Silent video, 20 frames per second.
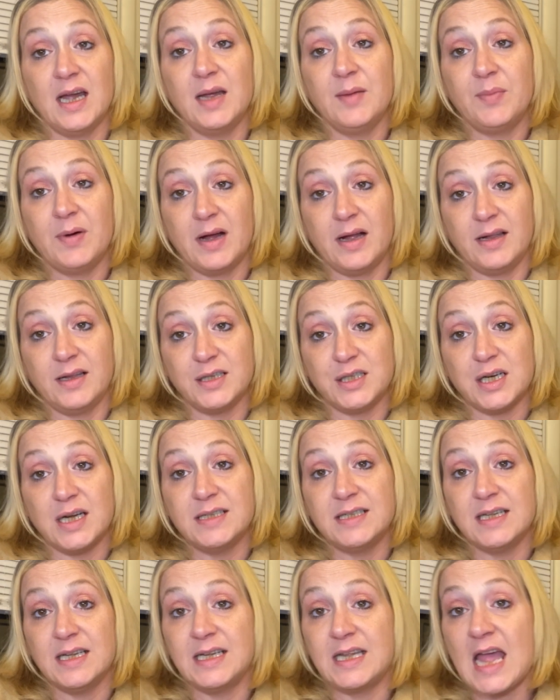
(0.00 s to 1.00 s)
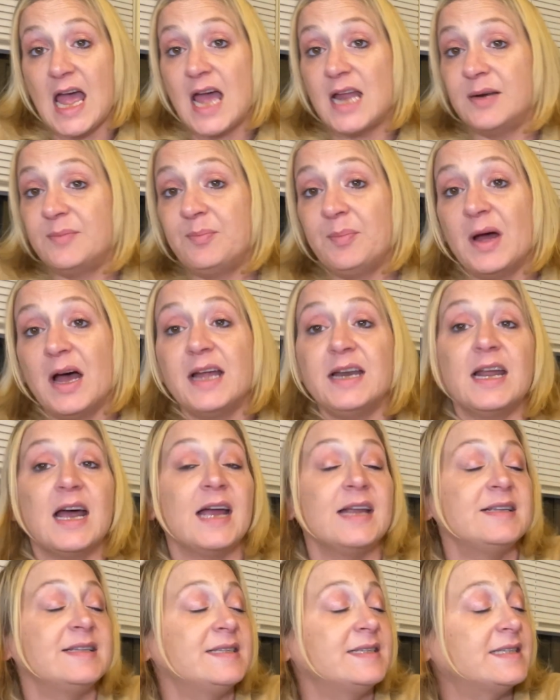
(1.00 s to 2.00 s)
I apologize again, but
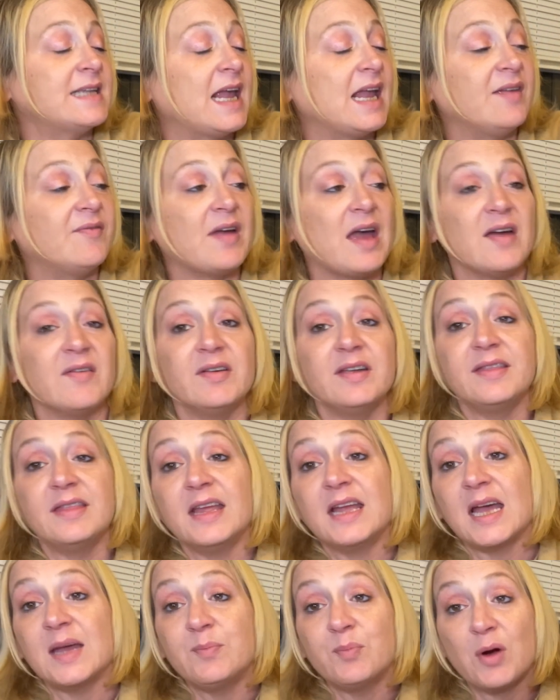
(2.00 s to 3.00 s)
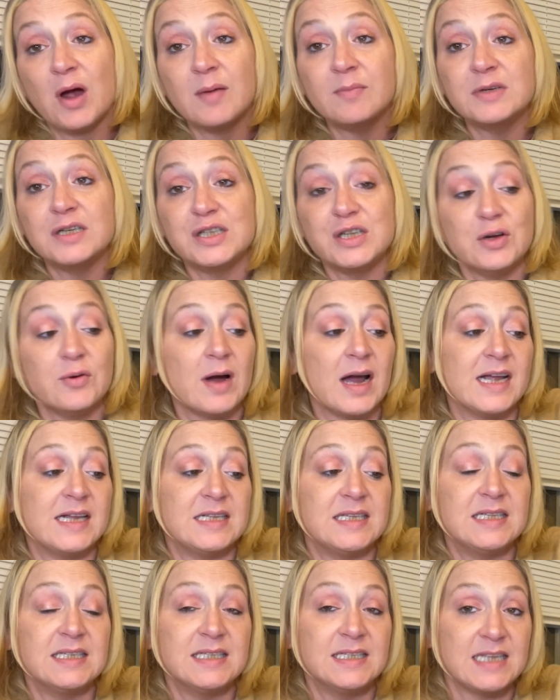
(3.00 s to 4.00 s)
I save everything. I promise you, I
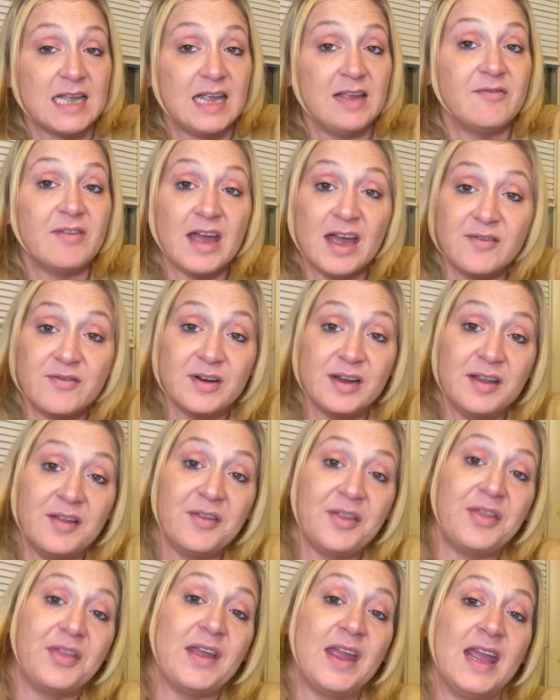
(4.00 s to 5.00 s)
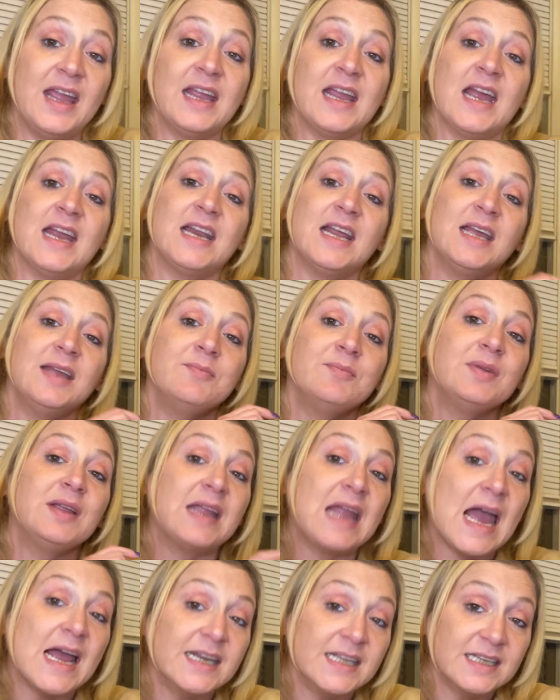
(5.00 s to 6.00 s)
save everything and I'm
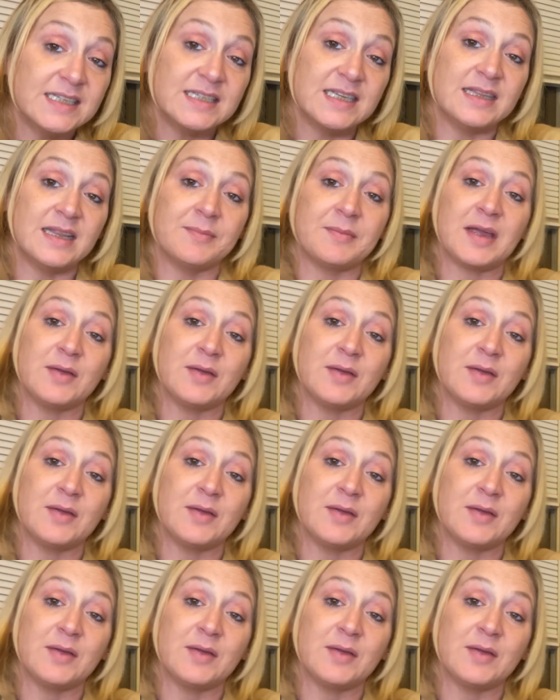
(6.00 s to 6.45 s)
getting to them.